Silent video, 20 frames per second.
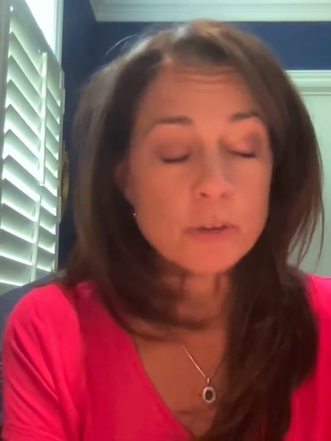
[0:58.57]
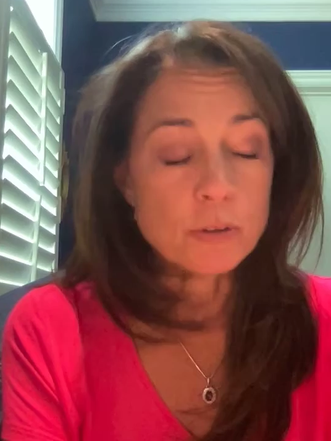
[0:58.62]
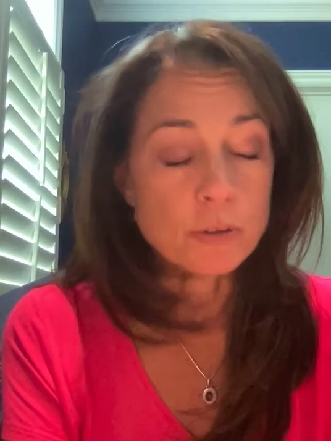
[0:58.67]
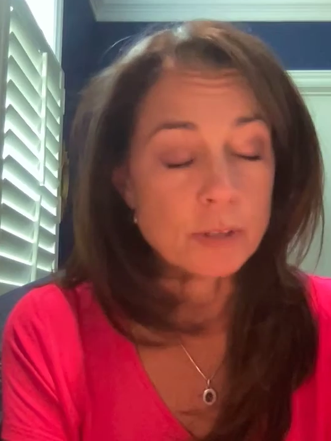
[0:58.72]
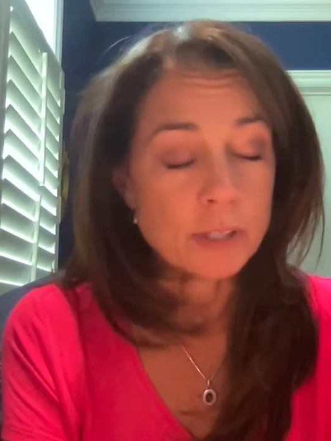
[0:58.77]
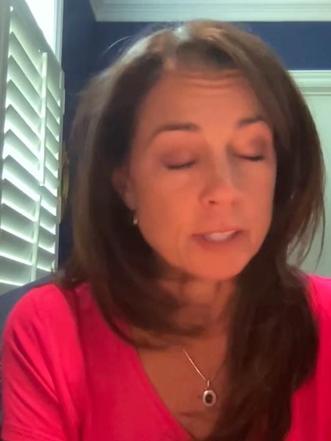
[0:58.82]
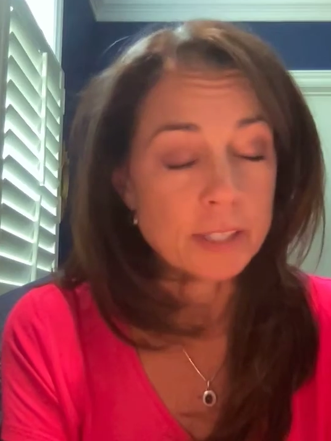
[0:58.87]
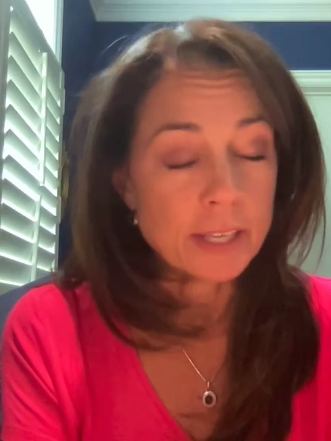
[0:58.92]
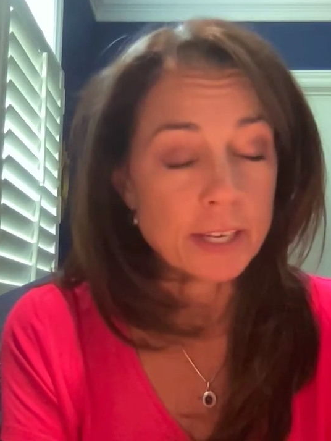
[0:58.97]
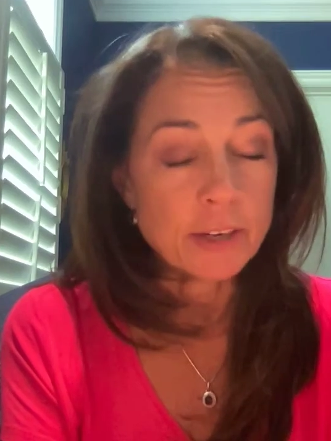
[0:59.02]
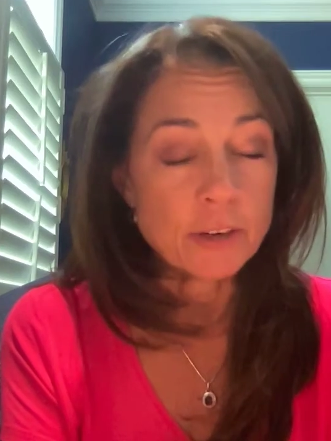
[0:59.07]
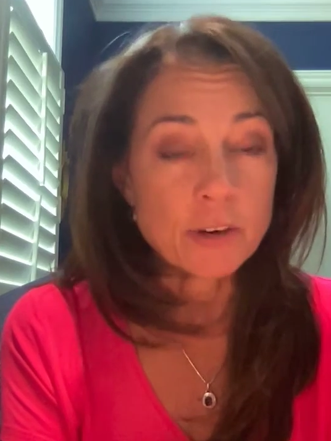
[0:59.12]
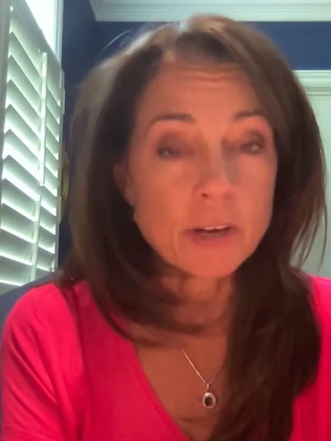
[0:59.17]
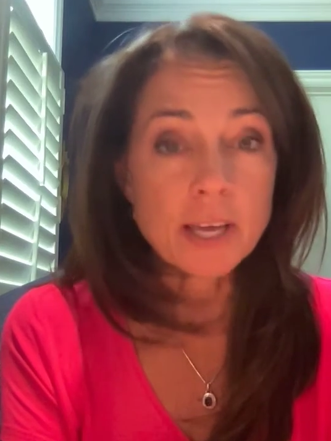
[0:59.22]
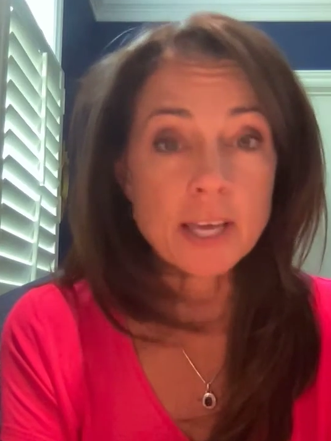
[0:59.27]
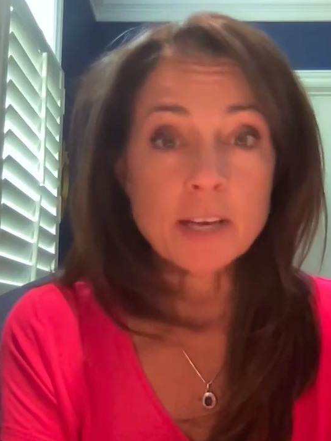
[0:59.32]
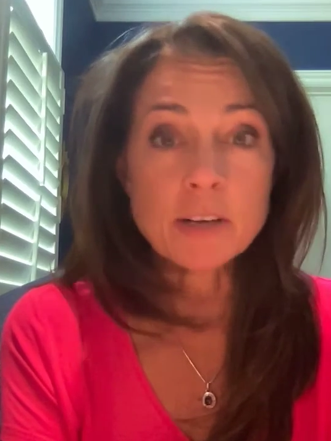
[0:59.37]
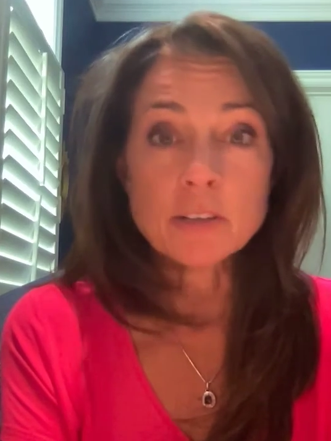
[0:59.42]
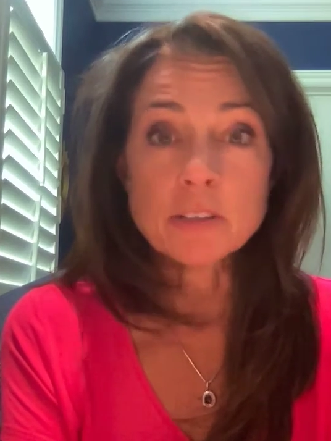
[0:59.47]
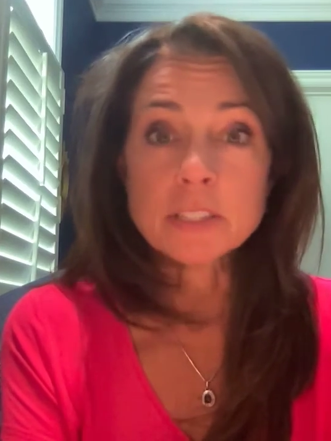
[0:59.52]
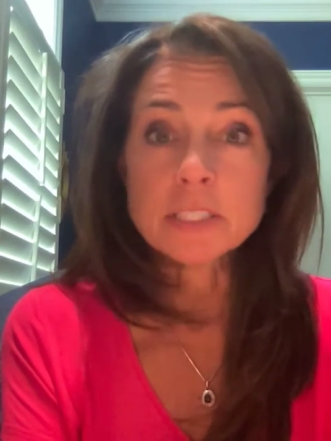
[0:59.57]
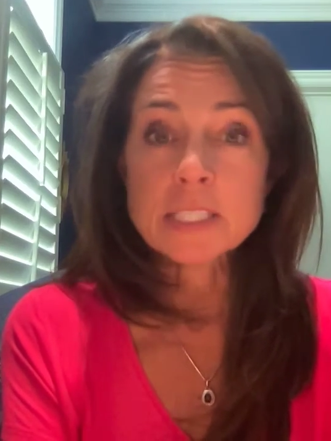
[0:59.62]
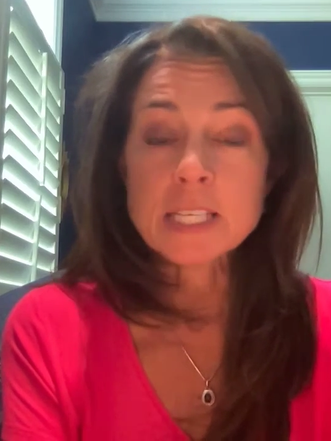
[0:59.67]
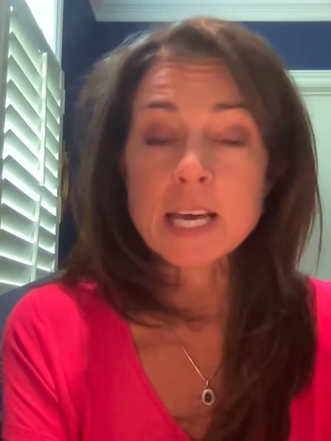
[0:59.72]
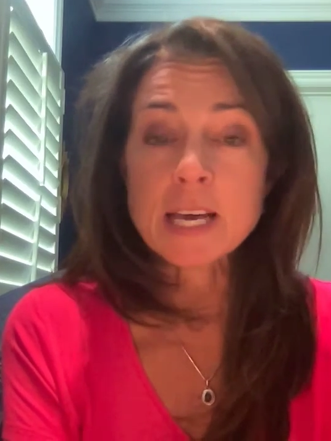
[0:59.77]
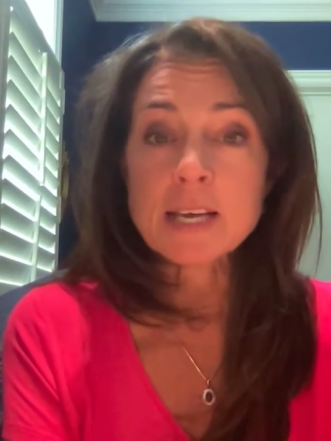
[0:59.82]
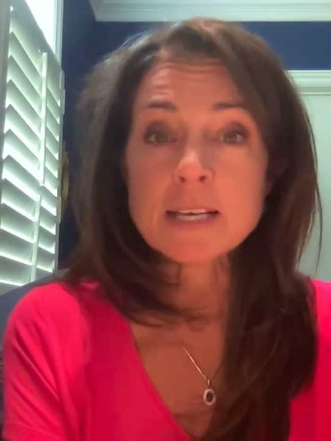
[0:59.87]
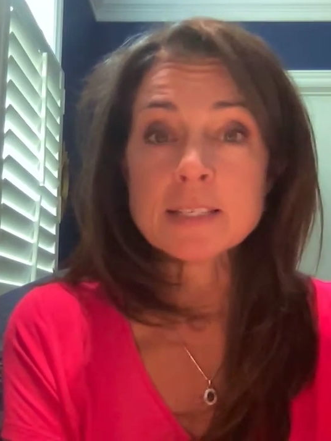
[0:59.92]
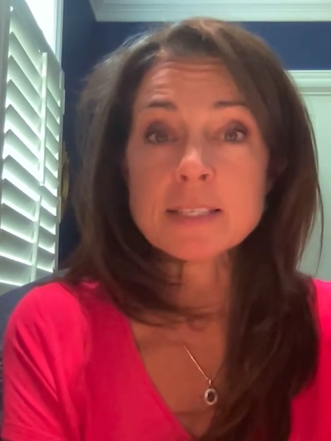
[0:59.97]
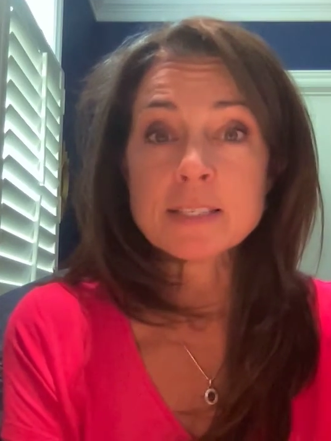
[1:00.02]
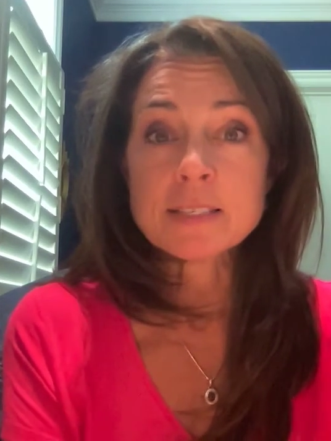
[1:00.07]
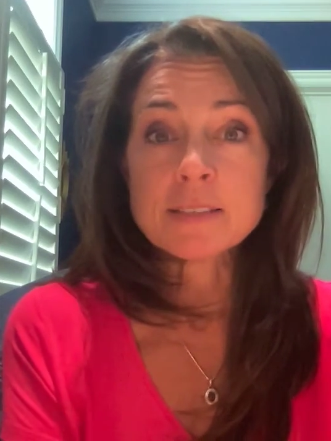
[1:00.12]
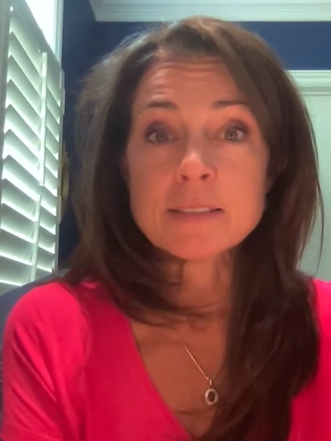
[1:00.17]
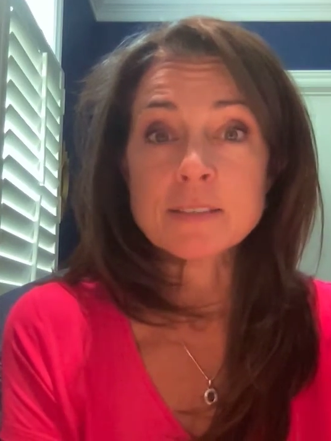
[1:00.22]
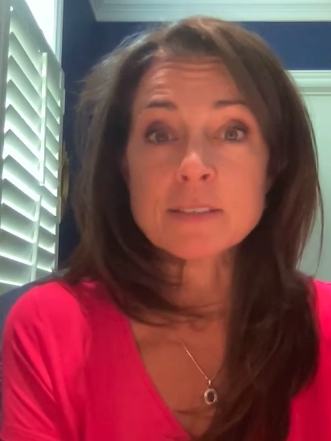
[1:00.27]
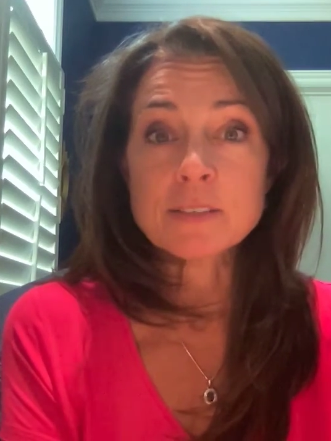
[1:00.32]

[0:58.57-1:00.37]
you can lay your head on the desk,